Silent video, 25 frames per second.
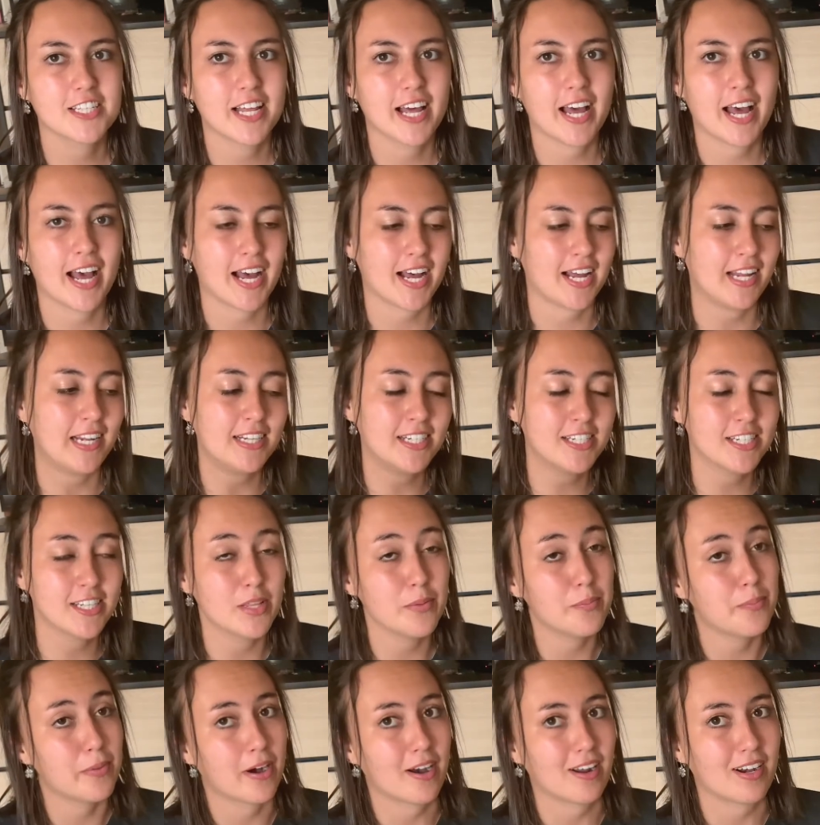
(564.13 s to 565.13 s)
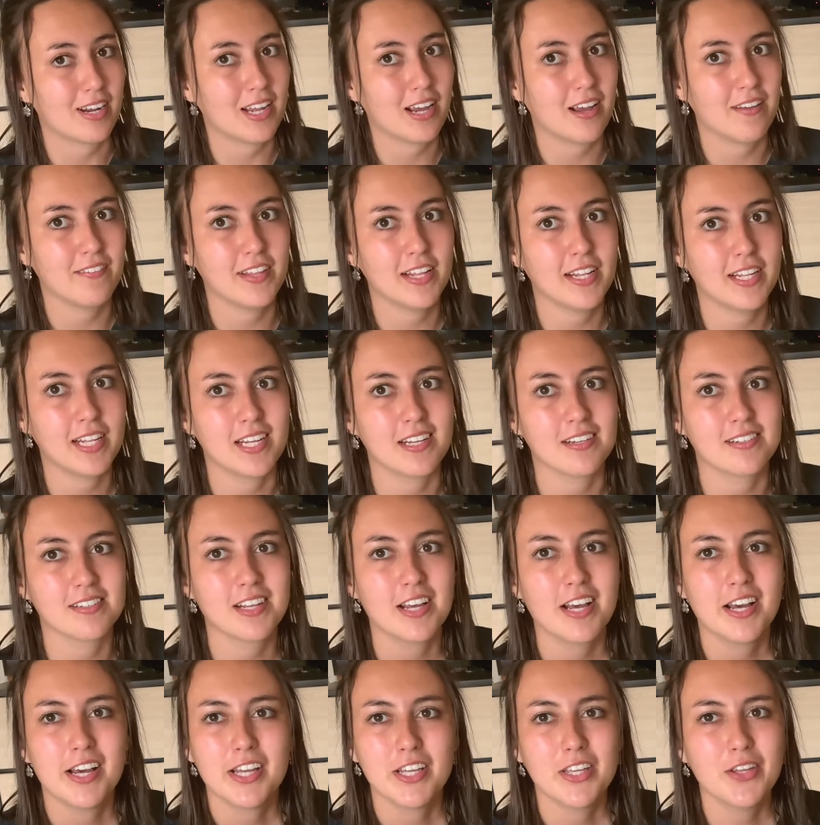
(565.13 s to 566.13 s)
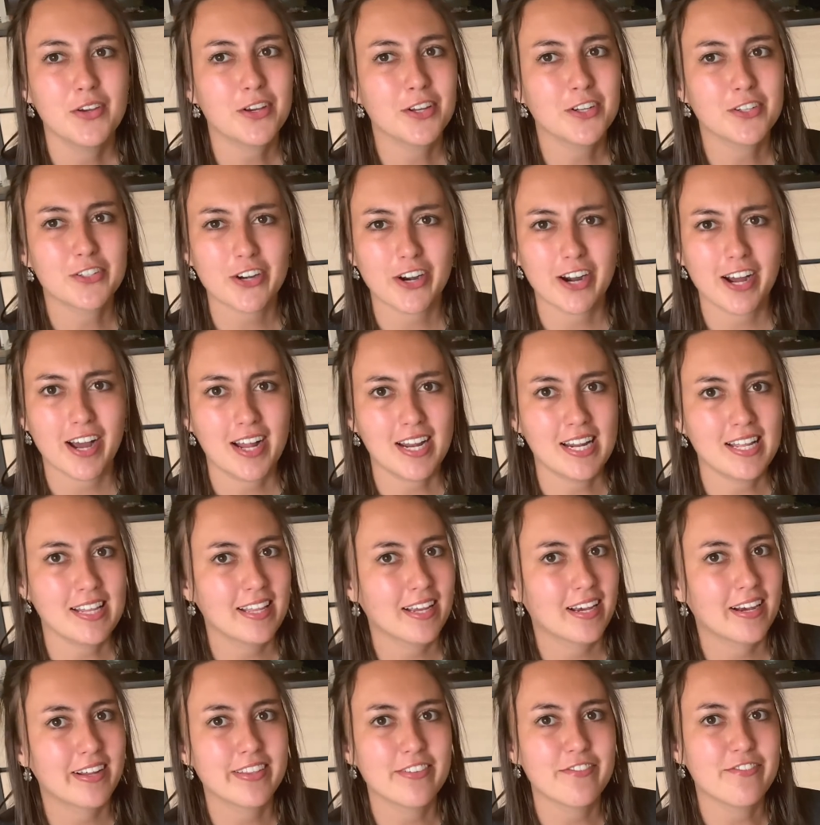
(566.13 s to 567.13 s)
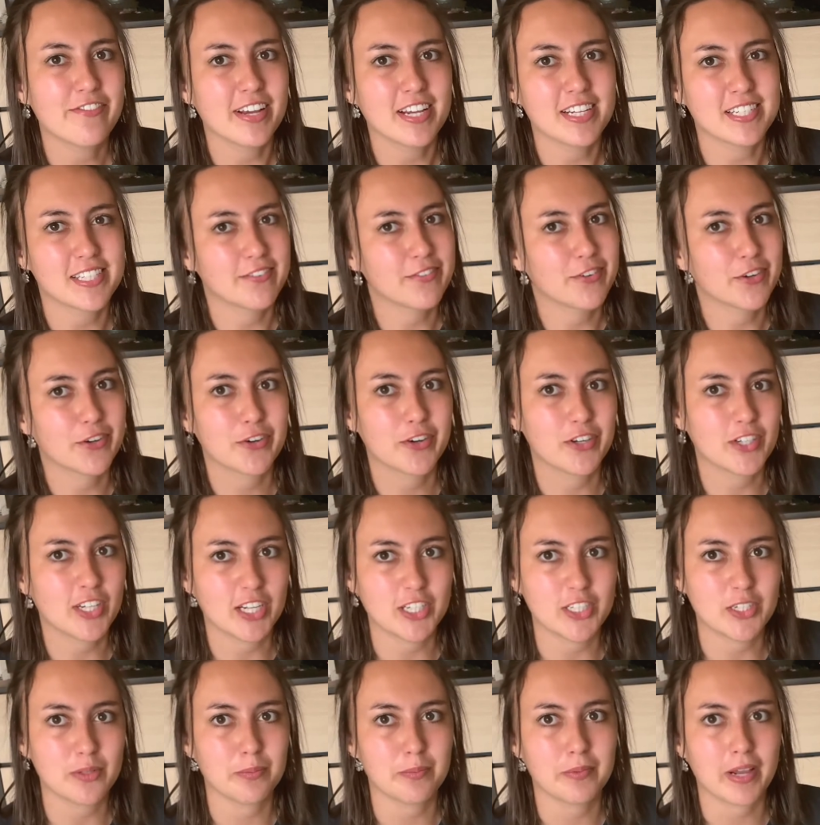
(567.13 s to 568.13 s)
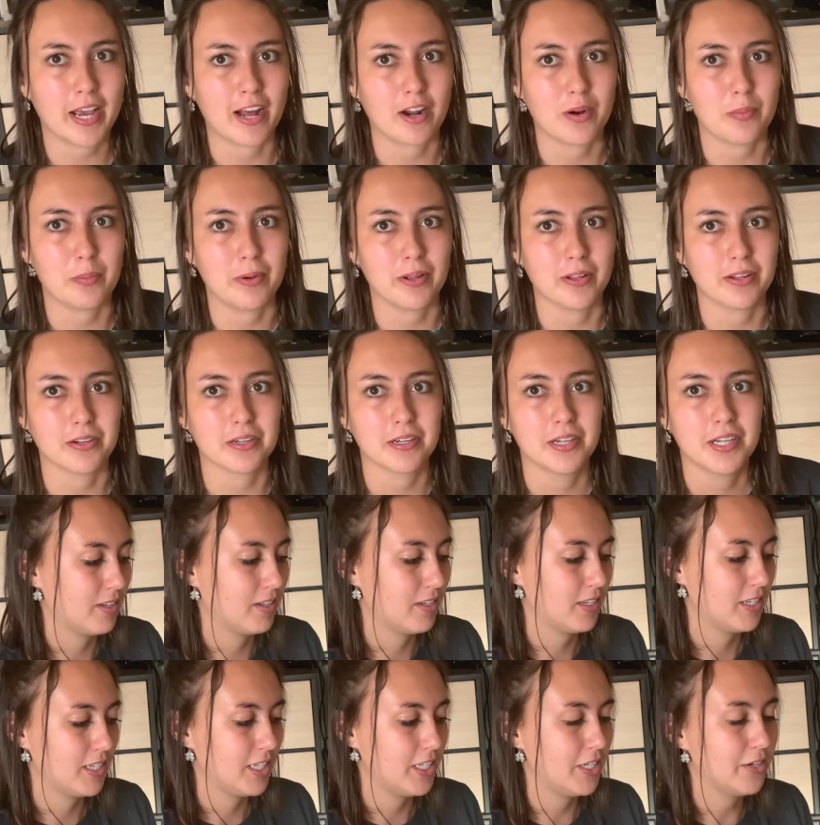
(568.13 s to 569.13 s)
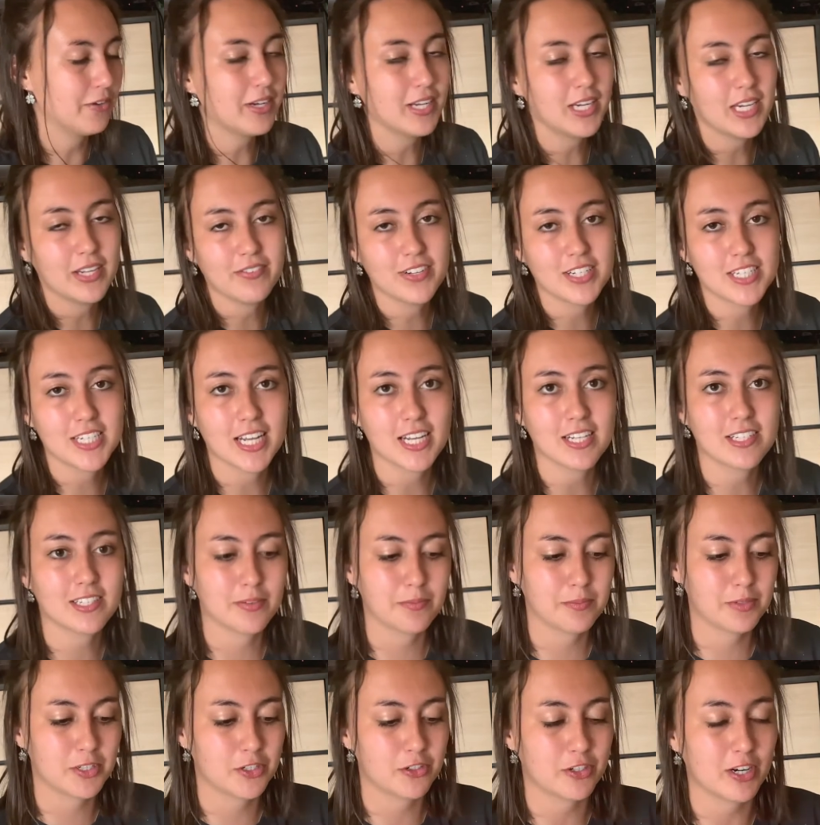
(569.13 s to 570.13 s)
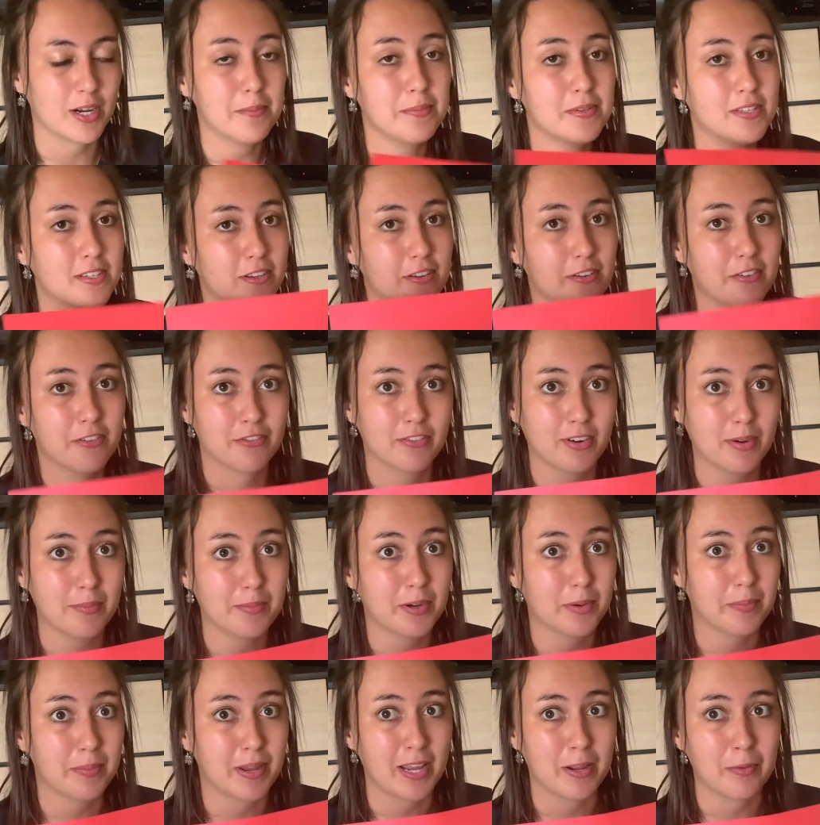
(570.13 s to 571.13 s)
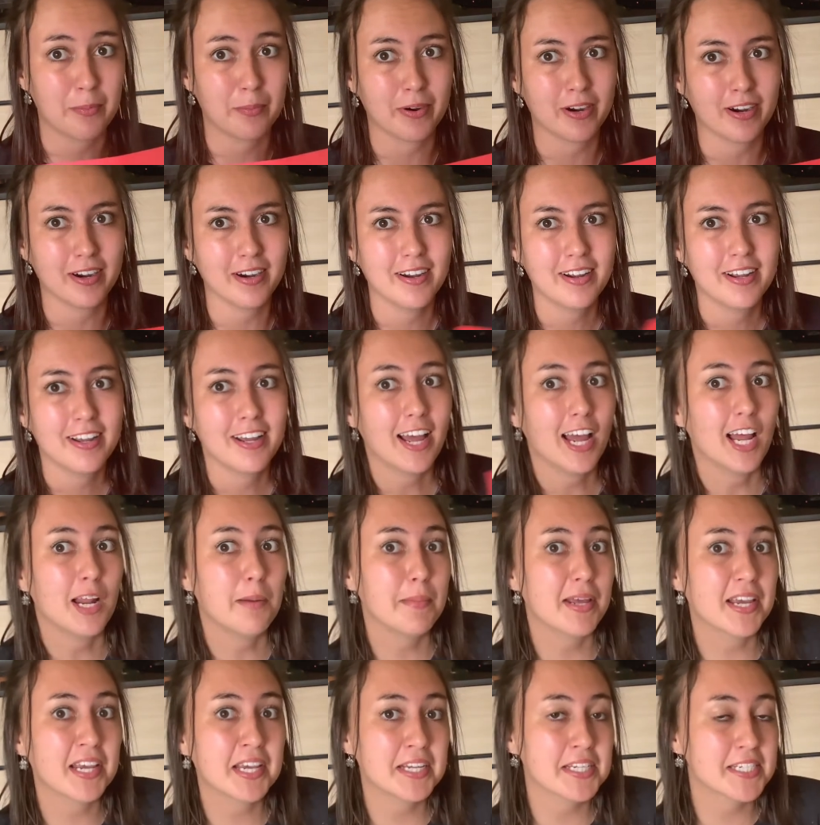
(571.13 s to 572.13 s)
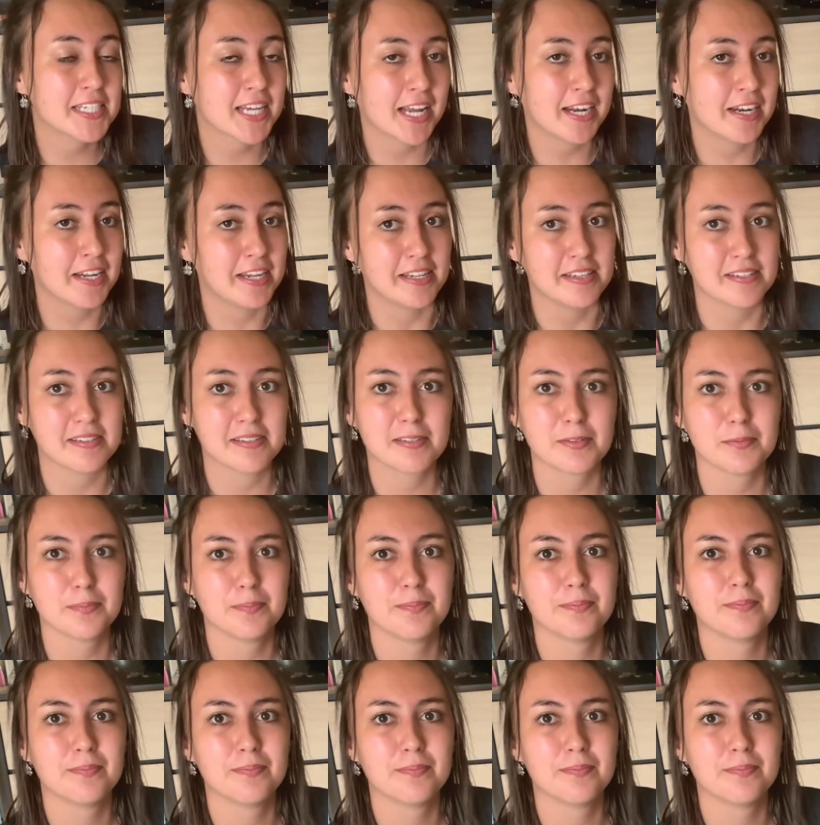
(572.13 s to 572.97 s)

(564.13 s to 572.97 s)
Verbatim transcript: the head to the body of the links, you can draw anything on the face of your quotation caterpillar. You can even take some strips from your paper and make antennas.